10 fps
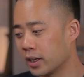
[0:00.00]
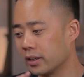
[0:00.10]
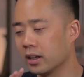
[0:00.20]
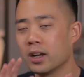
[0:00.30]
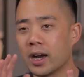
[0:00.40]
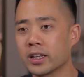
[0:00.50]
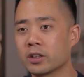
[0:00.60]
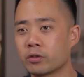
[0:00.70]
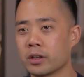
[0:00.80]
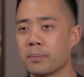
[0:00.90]
And I think
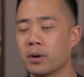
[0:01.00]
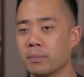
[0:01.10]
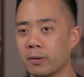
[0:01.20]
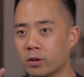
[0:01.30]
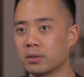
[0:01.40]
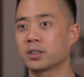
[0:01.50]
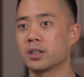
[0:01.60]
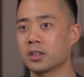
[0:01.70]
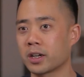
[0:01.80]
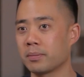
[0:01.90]
it's really important before we start
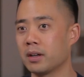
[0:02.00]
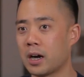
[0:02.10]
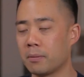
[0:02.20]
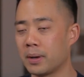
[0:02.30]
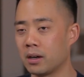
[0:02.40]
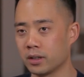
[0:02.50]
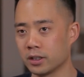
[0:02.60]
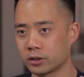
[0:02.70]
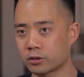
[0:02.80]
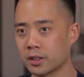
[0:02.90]
talking about outbound
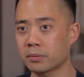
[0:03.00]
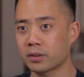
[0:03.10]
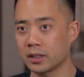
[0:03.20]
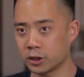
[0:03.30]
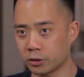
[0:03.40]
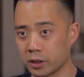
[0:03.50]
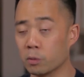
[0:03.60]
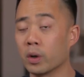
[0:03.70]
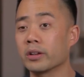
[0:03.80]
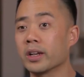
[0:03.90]
scripts and showing you
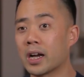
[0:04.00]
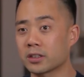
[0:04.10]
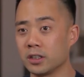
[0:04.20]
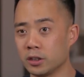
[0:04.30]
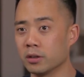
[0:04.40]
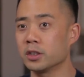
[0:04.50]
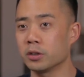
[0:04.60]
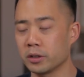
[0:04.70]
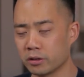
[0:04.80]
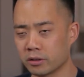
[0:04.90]
what you can actually do and
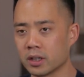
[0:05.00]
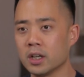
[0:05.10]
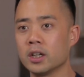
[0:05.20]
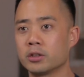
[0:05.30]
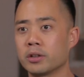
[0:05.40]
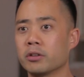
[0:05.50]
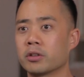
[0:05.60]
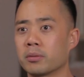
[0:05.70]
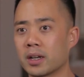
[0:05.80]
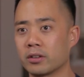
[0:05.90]
showing you
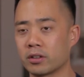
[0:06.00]
some kind of